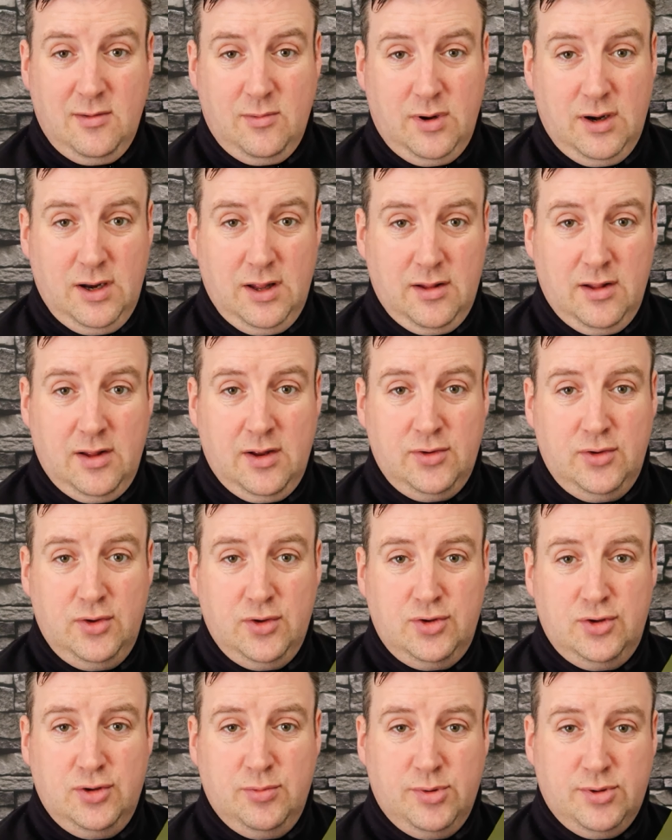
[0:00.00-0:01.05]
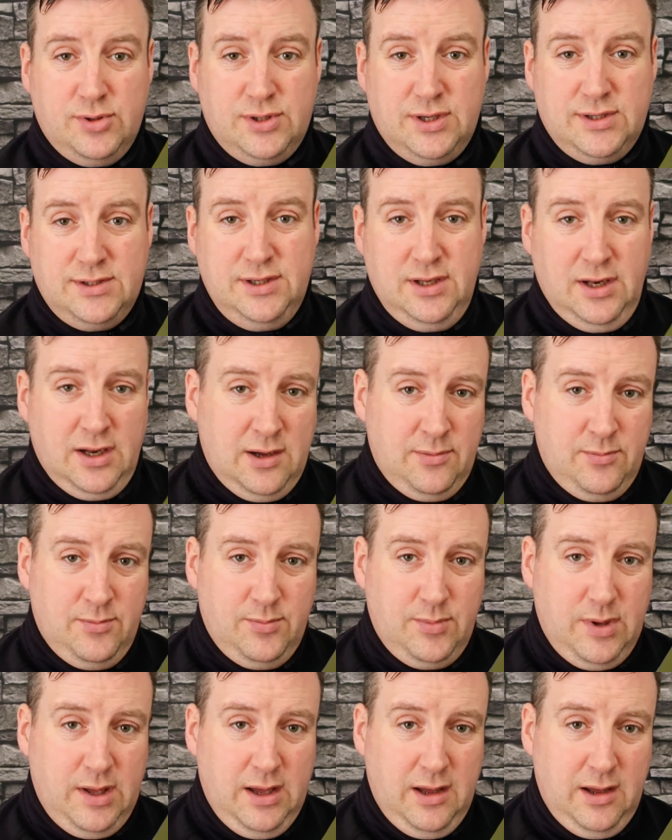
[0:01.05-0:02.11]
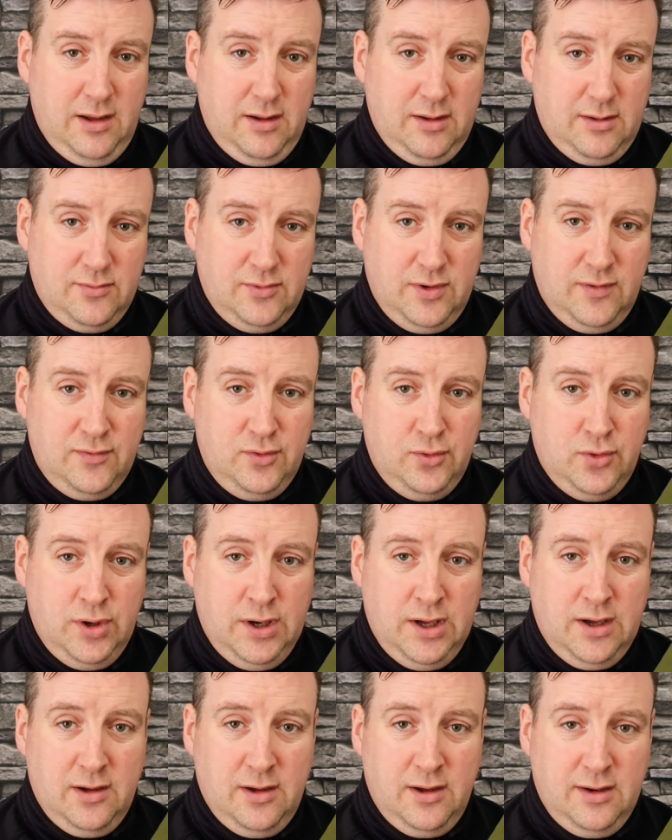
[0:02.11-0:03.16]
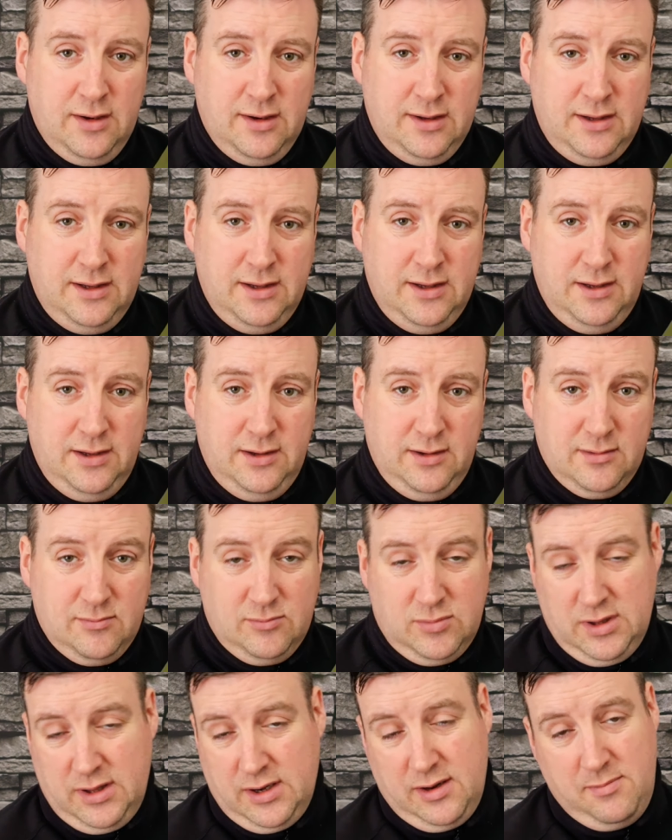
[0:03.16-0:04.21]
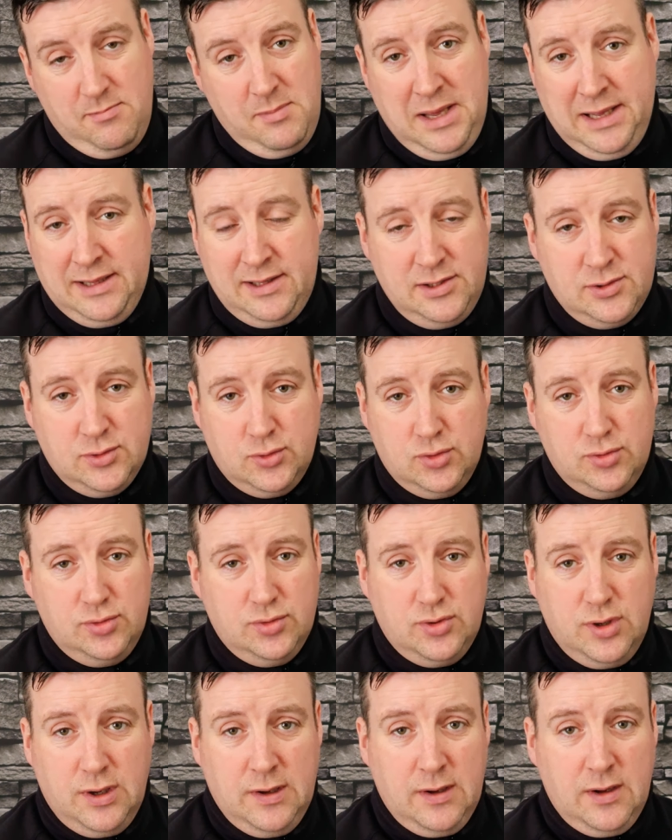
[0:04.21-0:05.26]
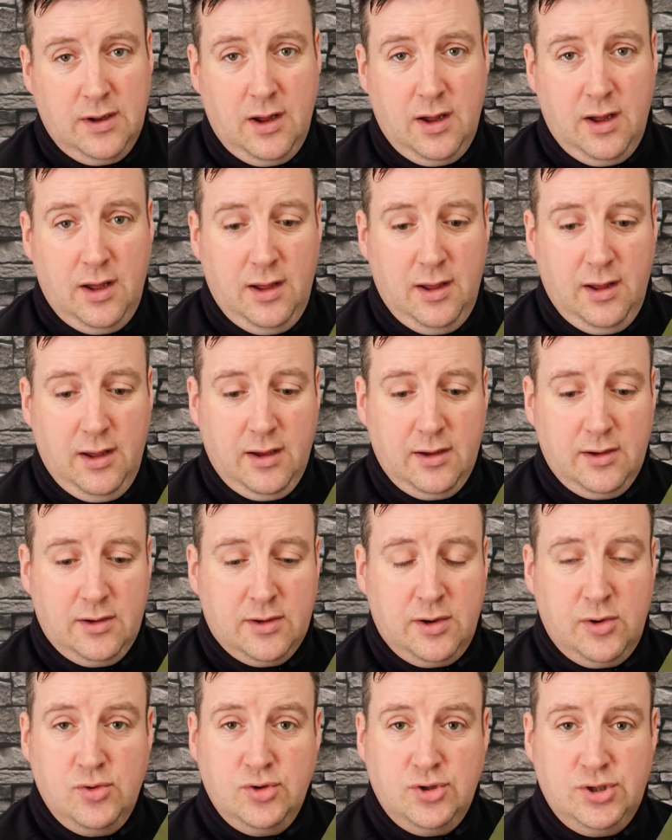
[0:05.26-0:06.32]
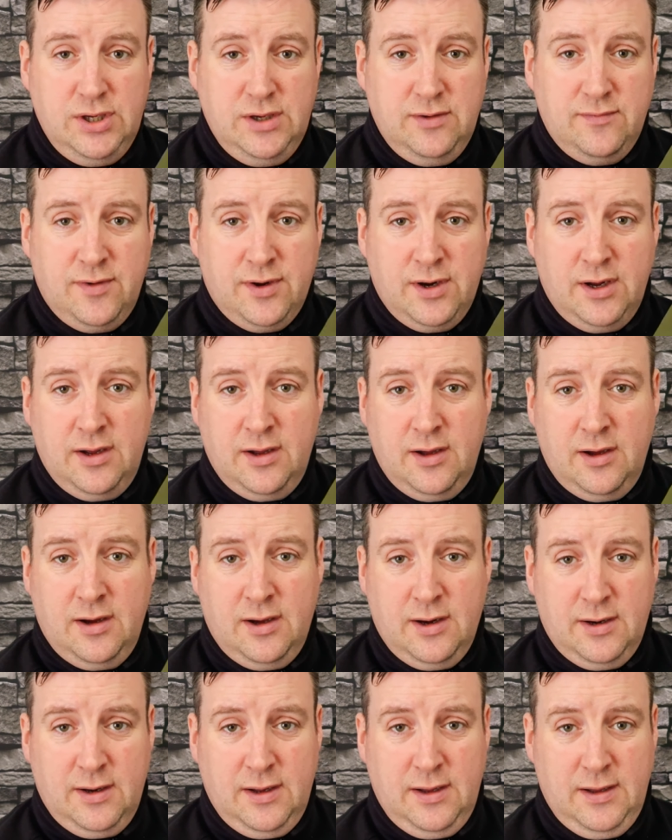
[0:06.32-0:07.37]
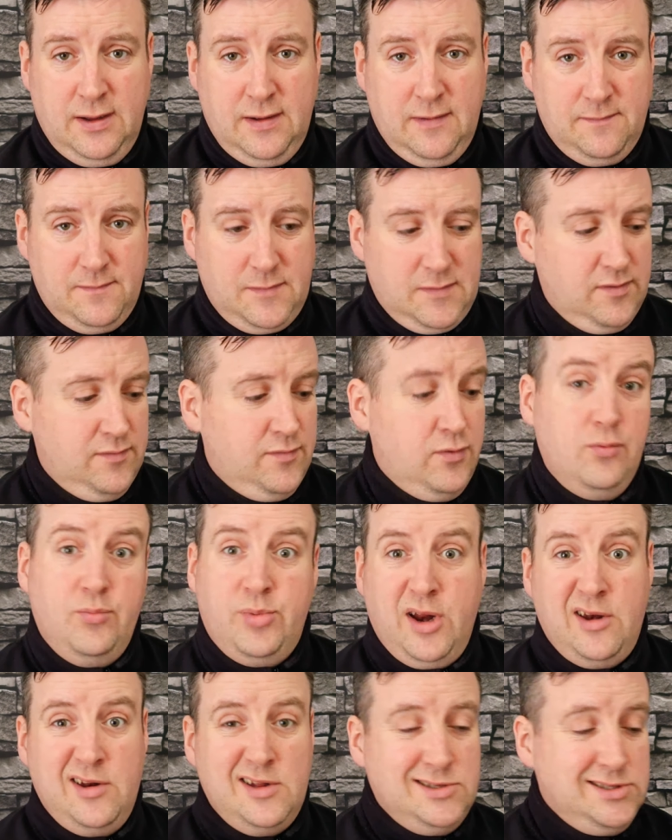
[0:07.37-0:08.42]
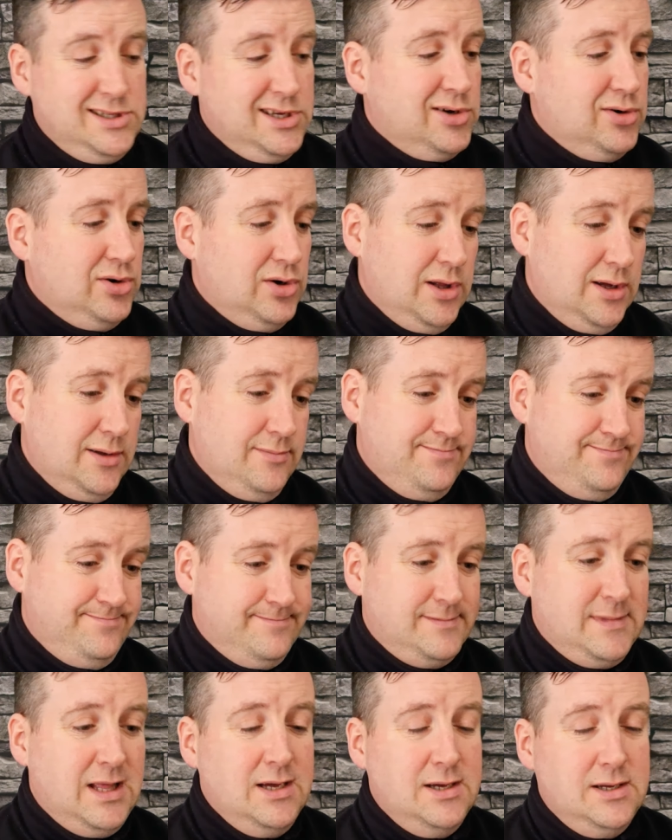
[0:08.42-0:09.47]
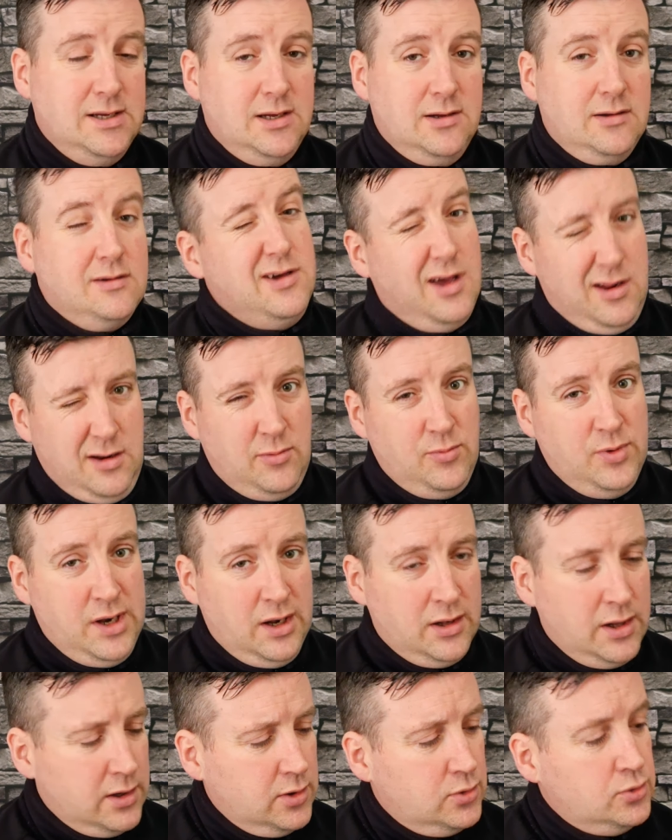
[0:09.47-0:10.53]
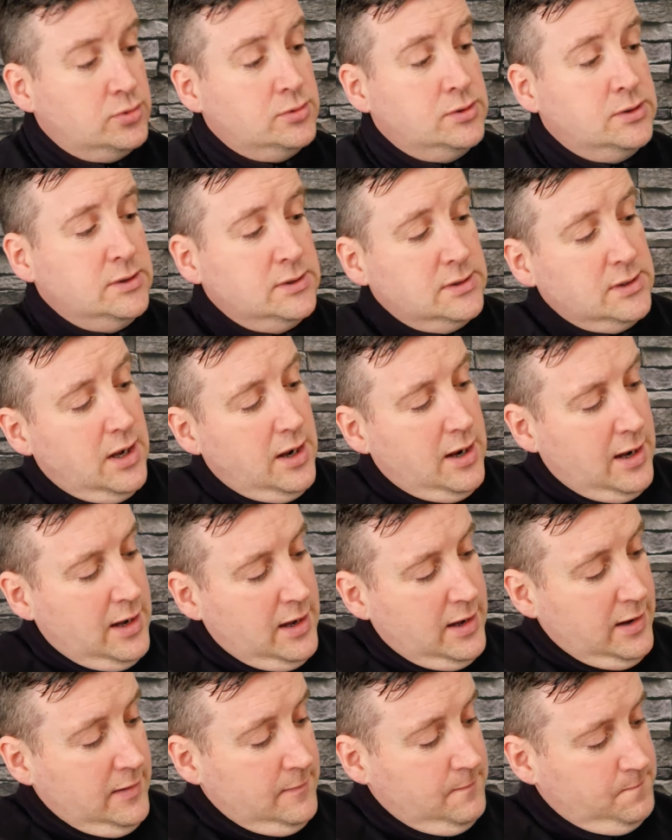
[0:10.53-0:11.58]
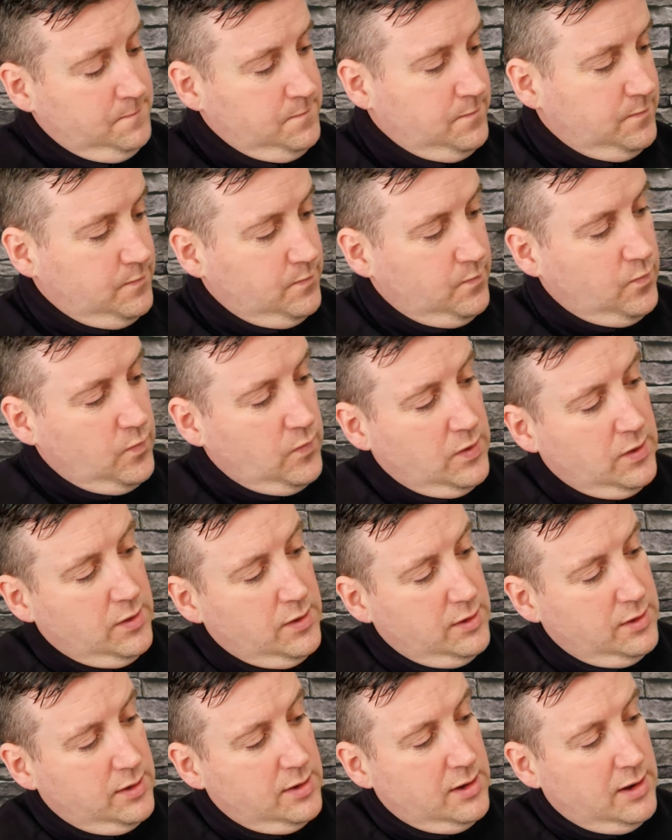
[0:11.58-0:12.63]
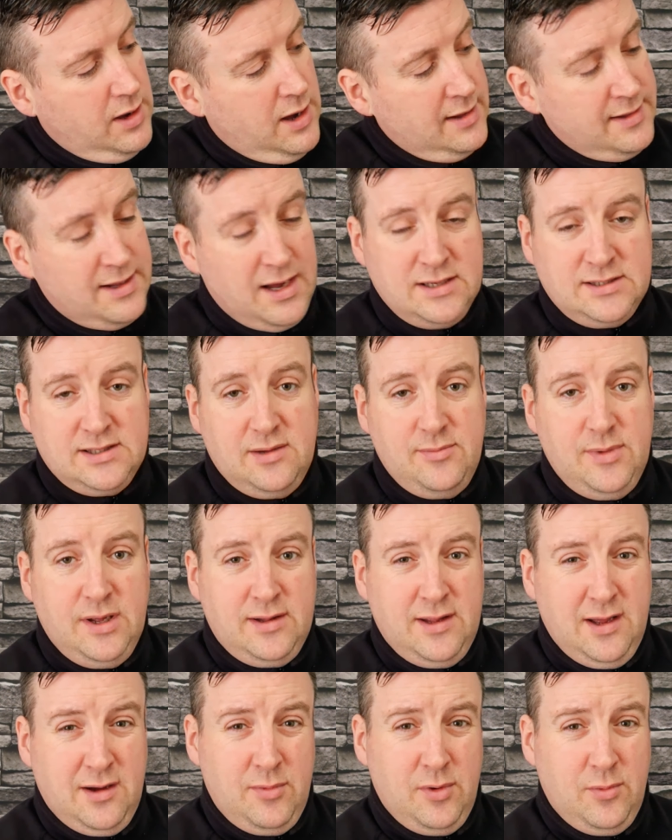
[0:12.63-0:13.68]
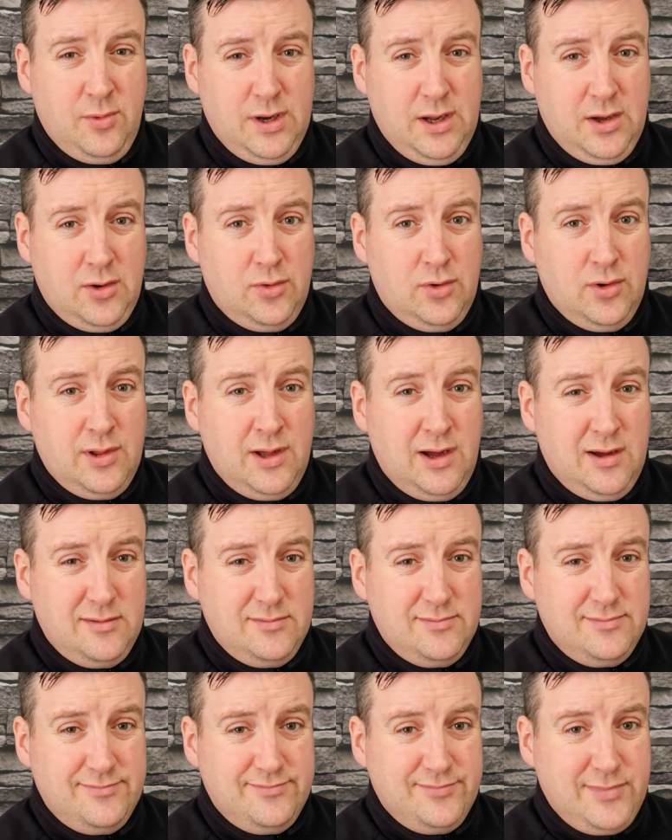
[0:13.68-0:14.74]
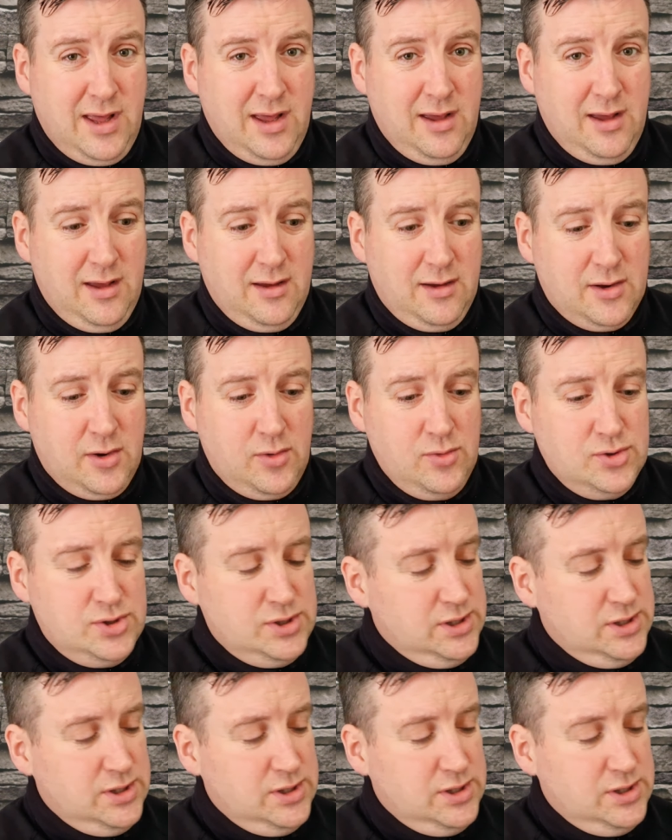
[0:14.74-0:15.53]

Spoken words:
one of the other YouTubers. I seen him reviewing it, and whether he made his own ground sheet for it, or footprint as they call it, getting up with the lingo. I had asked him to tell me where he got that. ground